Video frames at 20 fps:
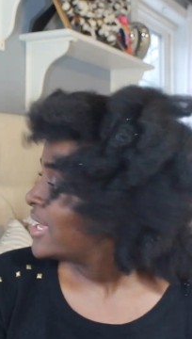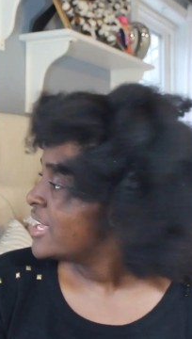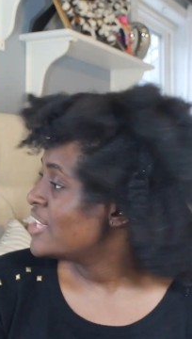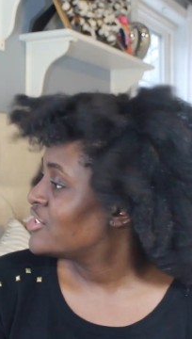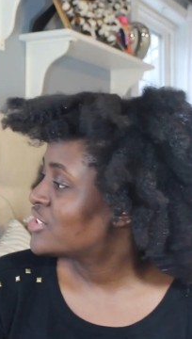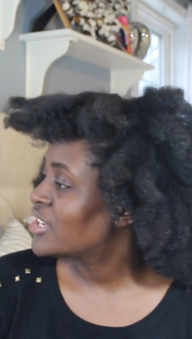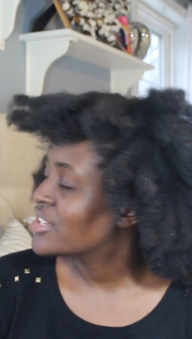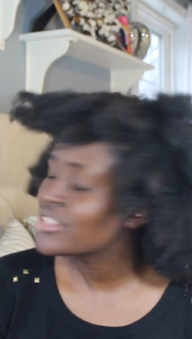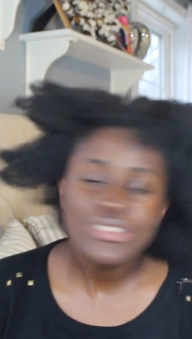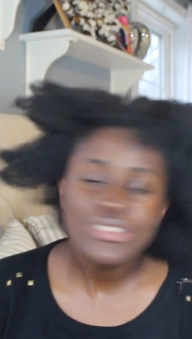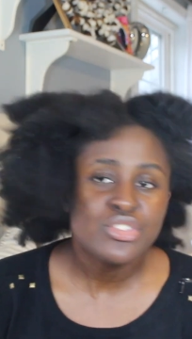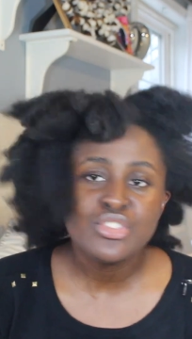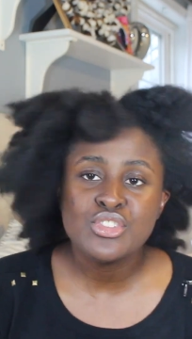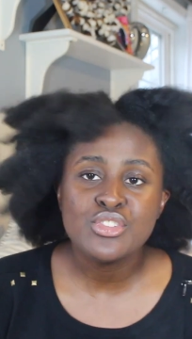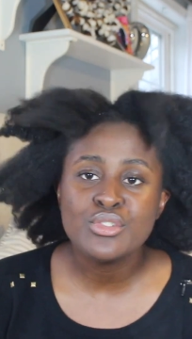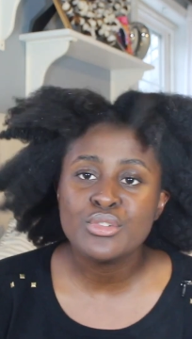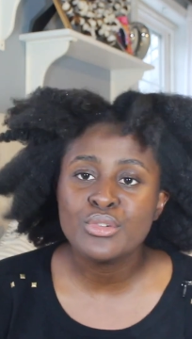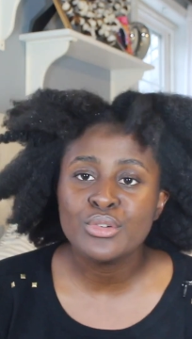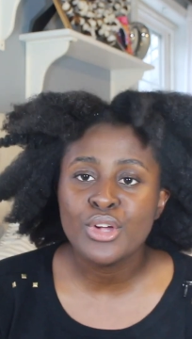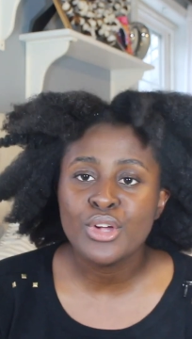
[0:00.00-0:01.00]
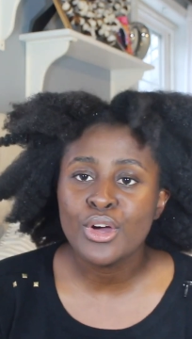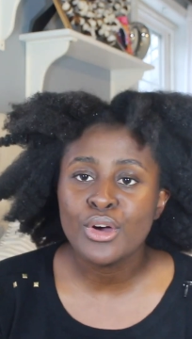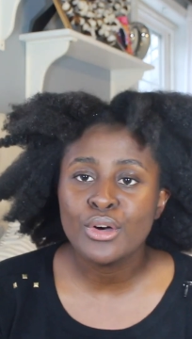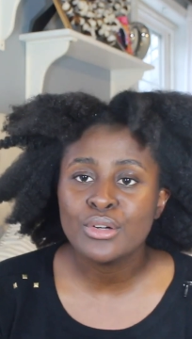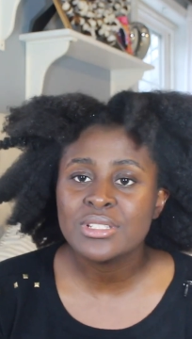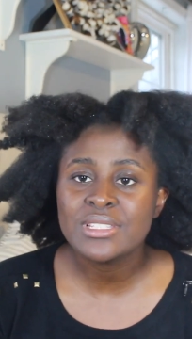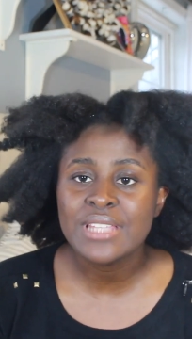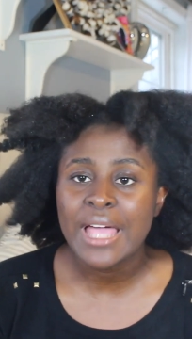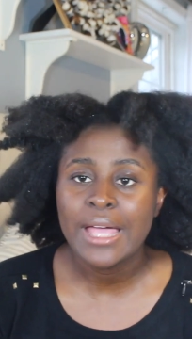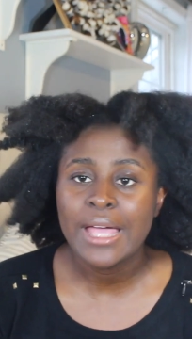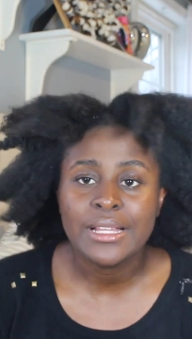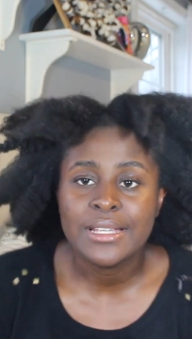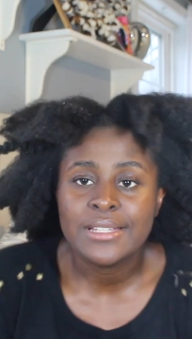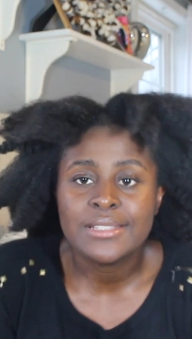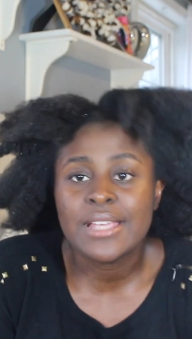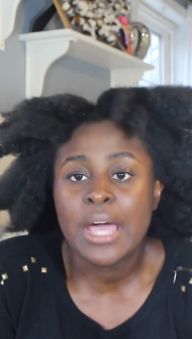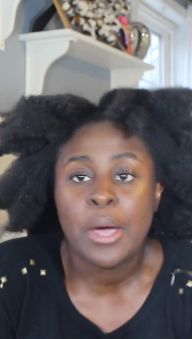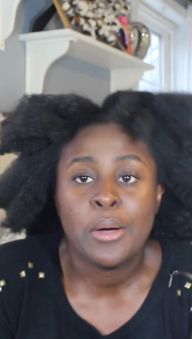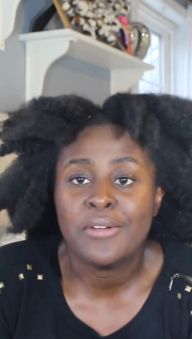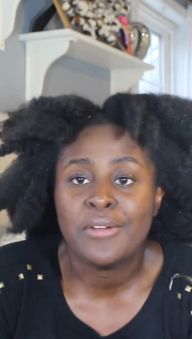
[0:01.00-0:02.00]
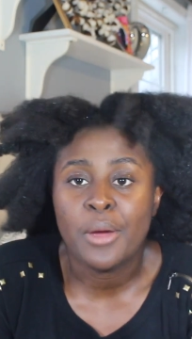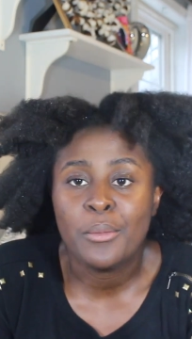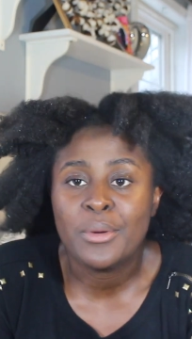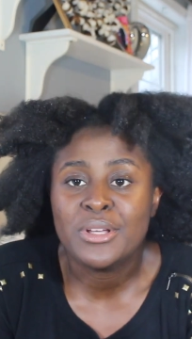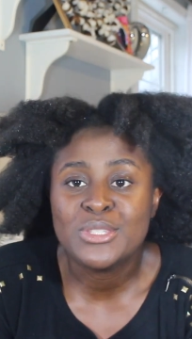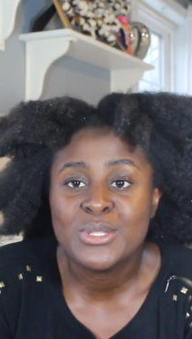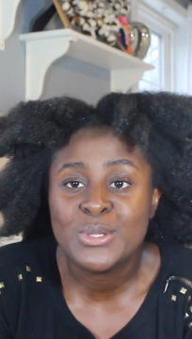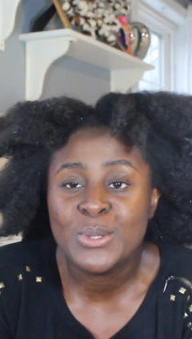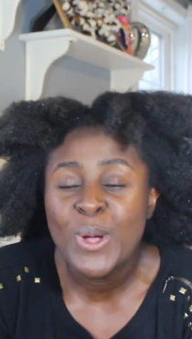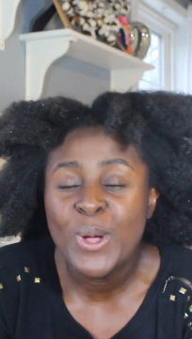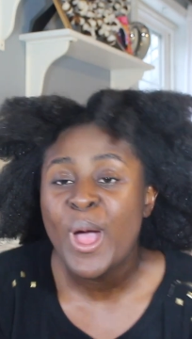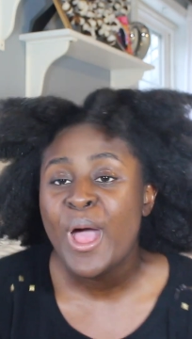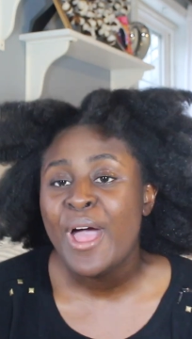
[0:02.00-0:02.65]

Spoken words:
it's just to go style it however I want to.